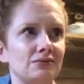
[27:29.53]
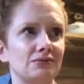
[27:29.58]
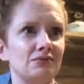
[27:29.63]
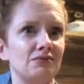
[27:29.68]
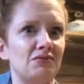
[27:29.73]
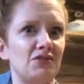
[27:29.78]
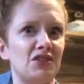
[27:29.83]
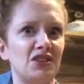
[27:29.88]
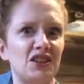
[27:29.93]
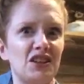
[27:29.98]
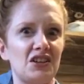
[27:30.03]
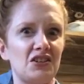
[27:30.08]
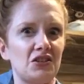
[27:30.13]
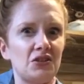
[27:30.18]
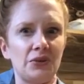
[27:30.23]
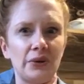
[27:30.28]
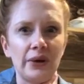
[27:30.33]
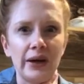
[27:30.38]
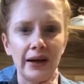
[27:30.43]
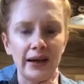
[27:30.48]
6
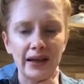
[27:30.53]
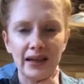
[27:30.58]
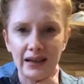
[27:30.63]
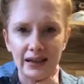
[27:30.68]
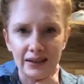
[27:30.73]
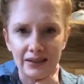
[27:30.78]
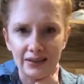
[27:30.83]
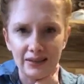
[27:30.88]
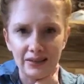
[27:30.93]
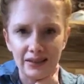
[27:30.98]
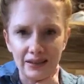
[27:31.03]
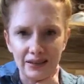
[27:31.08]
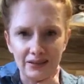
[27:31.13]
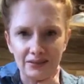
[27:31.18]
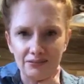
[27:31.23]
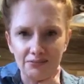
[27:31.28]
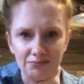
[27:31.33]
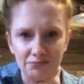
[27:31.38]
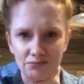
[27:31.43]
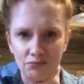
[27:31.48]
grandkids at
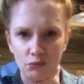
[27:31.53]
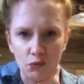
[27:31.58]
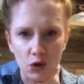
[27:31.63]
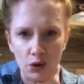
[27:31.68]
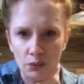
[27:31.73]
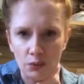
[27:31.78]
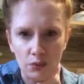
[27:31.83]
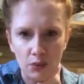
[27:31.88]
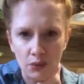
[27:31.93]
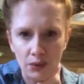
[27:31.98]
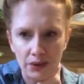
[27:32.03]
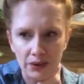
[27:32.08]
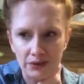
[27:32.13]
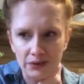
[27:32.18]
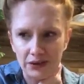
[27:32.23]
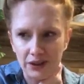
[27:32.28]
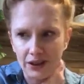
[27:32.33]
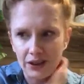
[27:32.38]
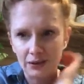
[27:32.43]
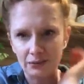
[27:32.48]
one point in
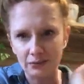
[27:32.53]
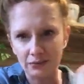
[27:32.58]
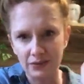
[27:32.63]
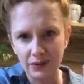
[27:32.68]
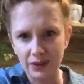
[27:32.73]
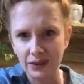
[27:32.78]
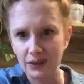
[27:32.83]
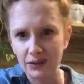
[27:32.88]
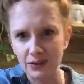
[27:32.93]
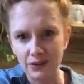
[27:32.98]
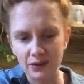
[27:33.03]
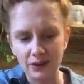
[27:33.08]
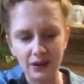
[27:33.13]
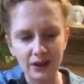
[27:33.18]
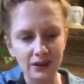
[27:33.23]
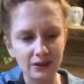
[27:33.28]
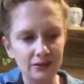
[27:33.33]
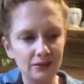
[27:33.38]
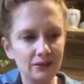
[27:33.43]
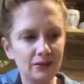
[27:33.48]
time in her
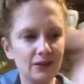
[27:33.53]
life,